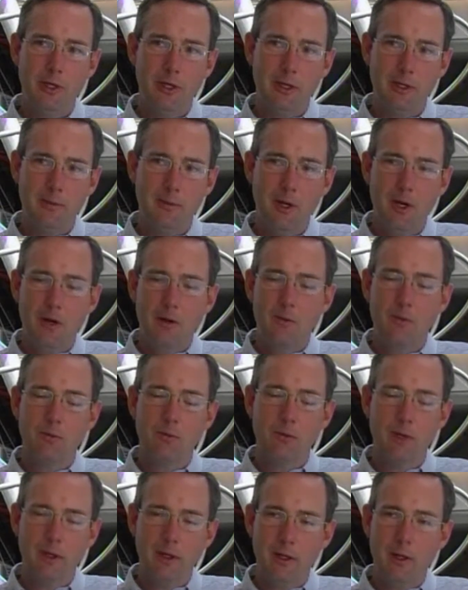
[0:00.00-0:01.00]
gene
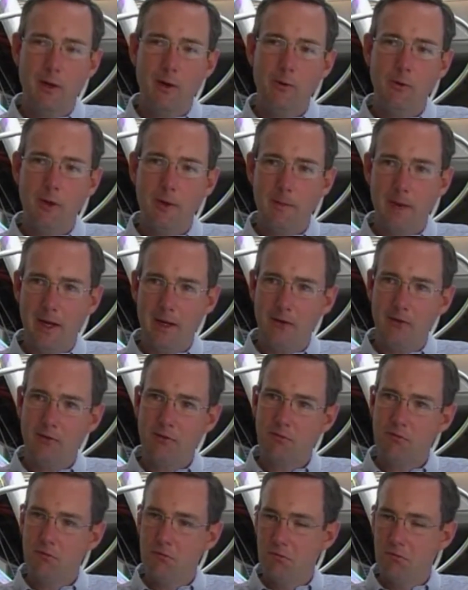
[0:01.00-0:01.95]
really only makes